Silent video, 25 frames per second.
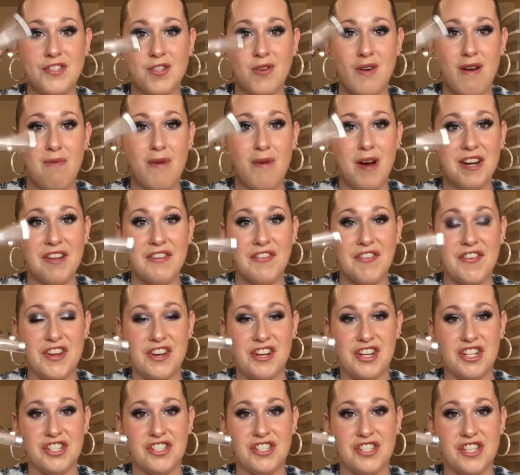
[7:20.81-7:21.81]
So I want to
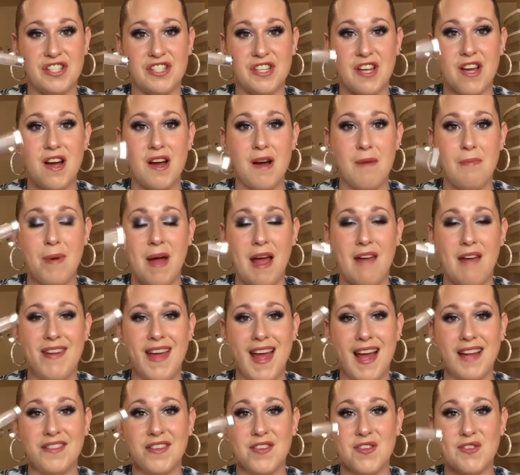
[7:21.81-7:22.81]
finish this up. I've
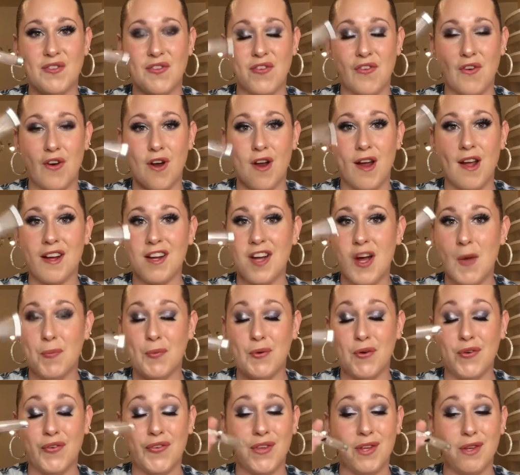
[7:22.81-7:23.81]
had this for a
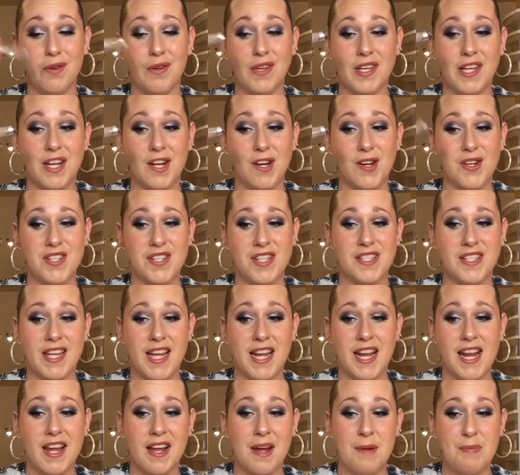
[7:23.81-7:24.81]
couple few years. It's
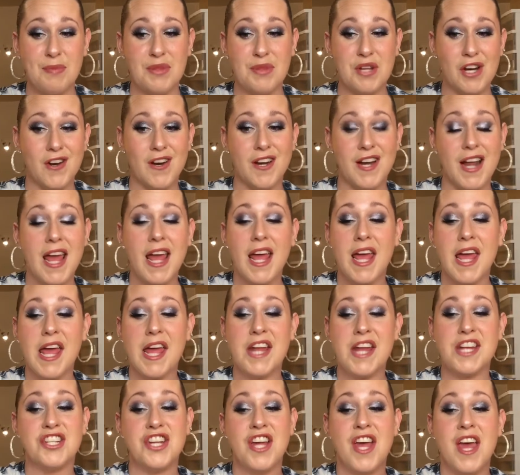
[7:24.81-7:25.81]
getting up there in
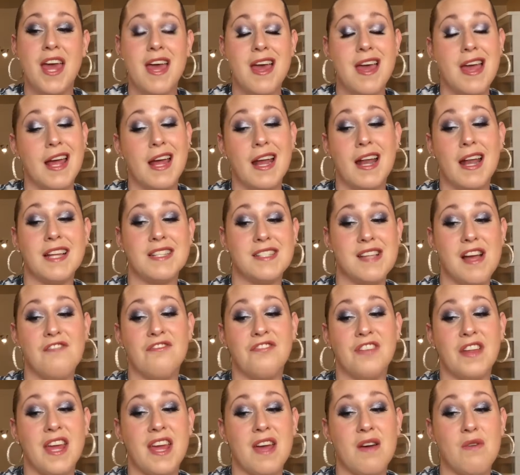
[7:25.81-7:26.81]
age, and I
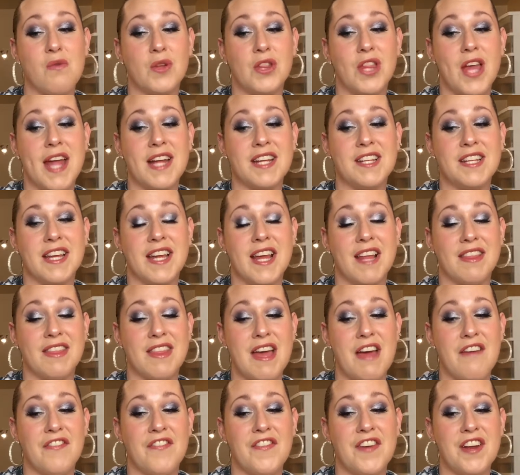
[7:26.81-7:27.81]
definitely would like to get
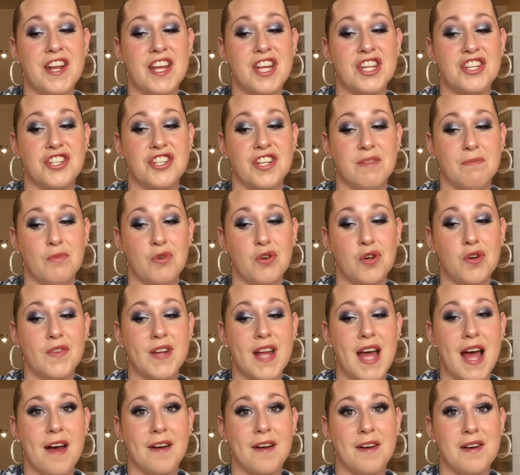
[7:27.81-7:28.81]
that finished and moved
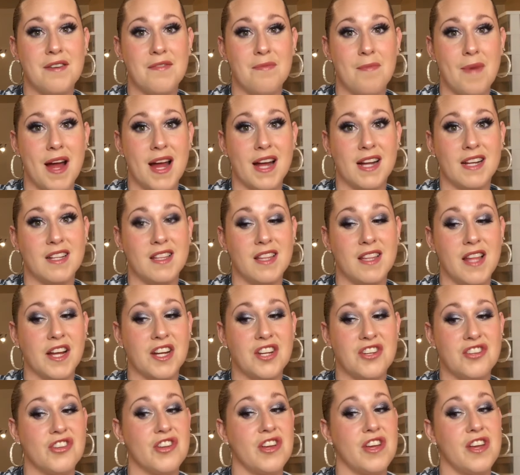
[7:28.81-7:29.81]
out of my
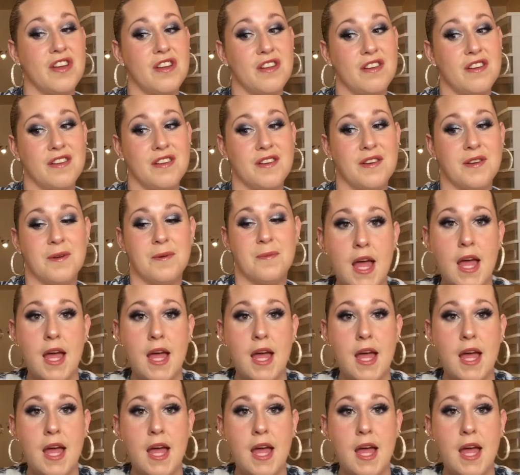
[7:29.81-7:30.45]
collection.